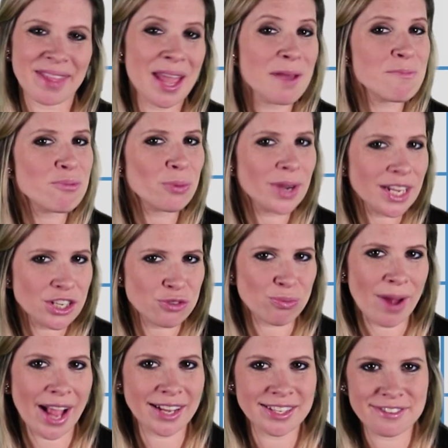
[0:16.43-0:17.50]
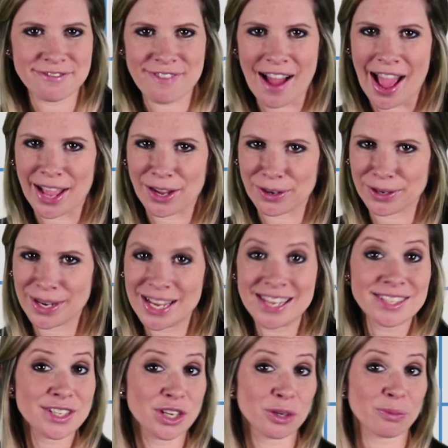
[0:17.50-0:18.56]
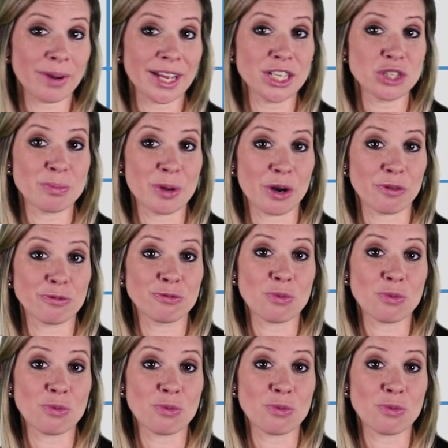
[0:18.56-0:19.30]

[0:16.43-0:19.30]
A bridge rectifier is an arrangement of